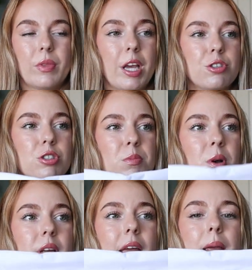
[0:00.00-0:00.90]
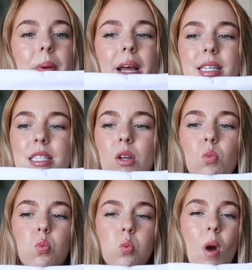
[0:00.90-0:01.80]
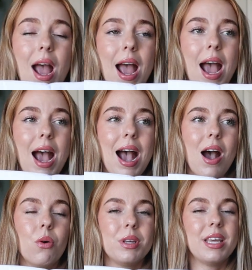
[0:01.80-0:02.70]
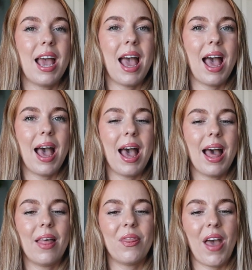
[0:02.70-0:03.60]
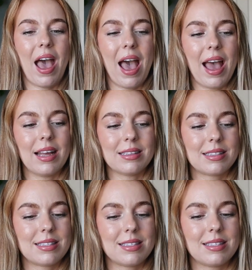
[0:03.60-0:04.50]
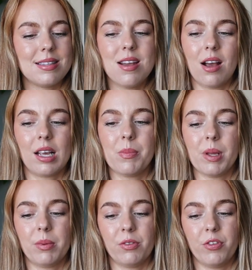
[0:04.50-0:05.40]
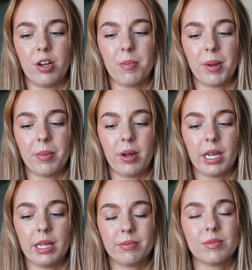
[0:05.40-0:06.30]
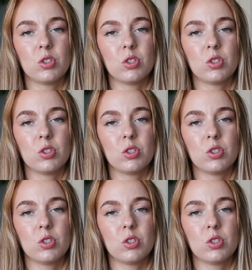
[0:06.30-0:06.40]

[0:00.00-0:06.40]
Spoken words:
The extra small came and I said, wow, yeah, that's not gonna be able to fit on my body.